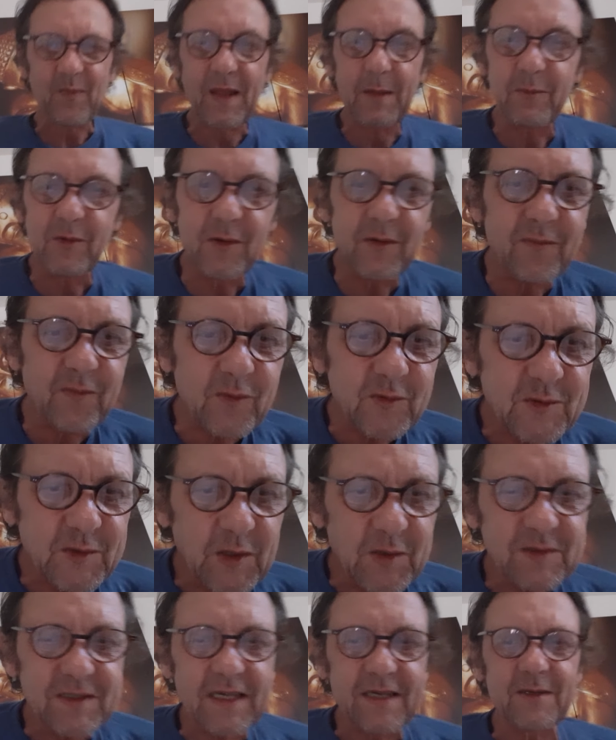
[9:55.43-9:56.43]
Beautiful
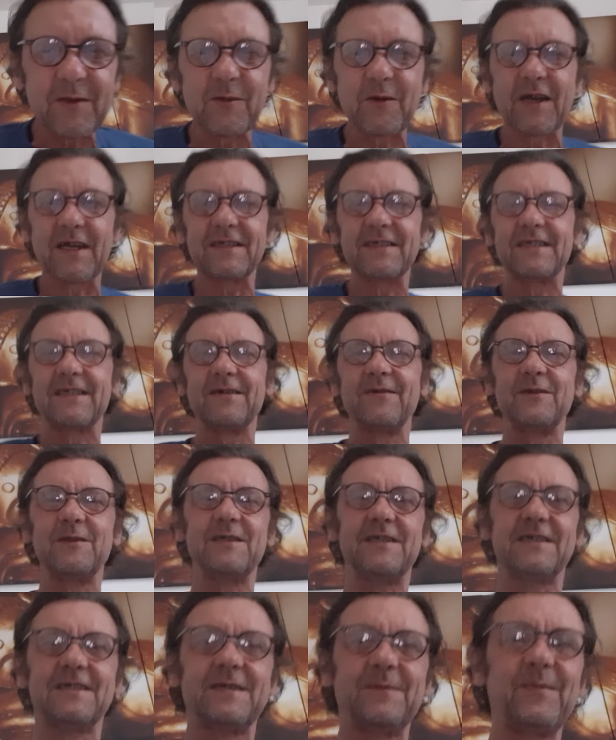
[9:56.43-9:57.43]
song, thank you, Cat
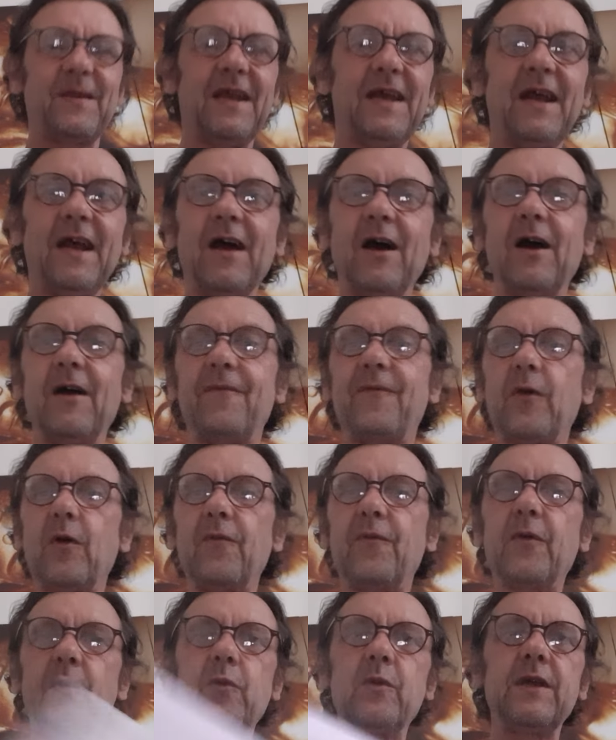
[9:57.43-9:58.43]
Stevens.
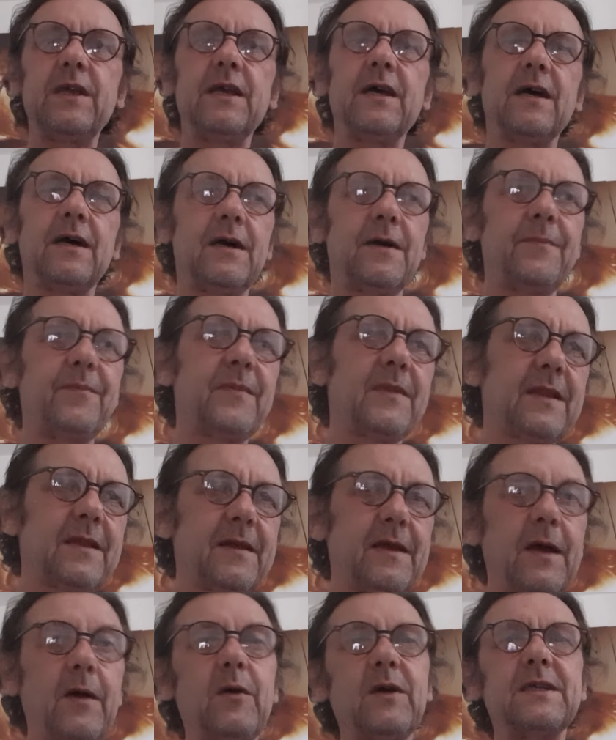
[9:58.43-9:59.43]

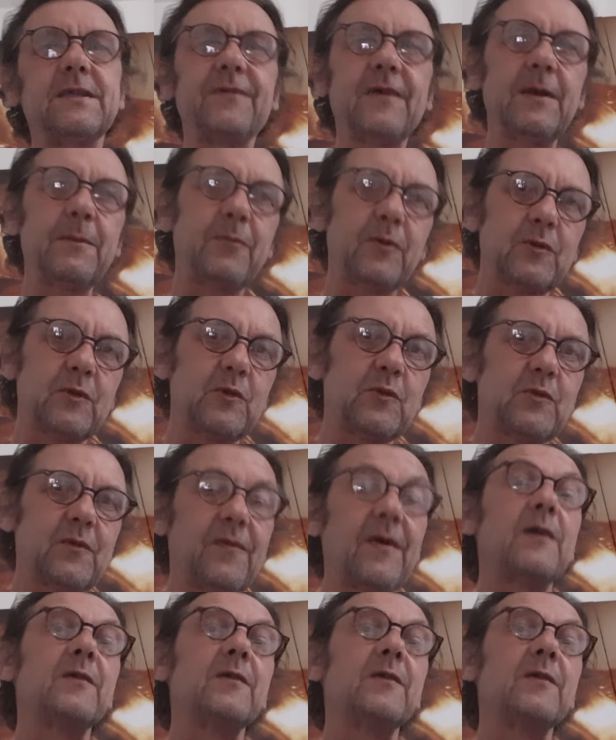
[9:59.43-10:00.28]
It's very important.